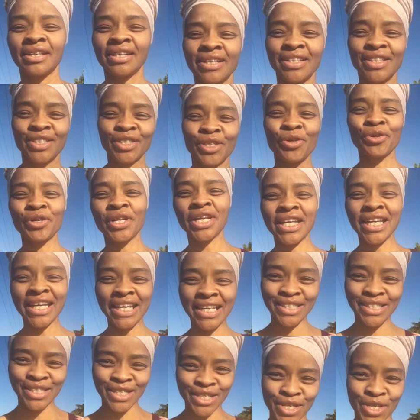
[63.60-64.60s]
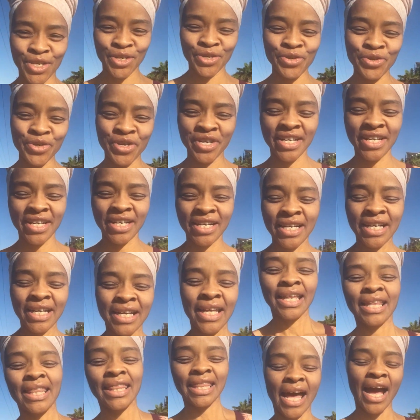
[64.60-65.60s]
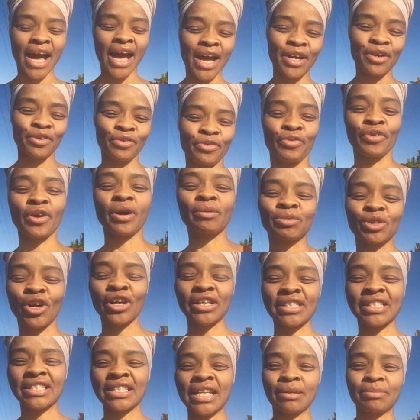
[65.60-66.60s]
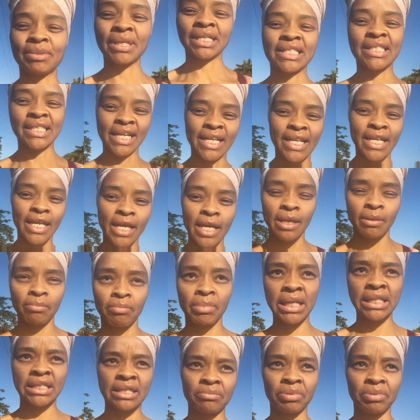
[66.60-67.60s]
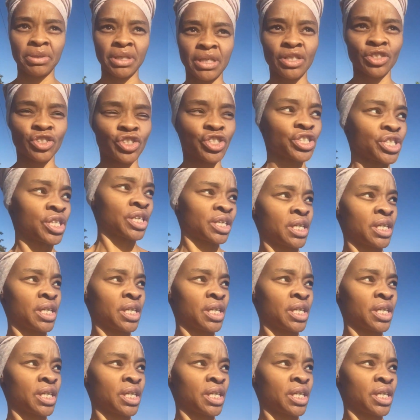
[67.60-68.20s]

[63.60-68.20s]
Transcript: tuning into you live from Dar es Salaam, Tanzania in Mbezi Beach,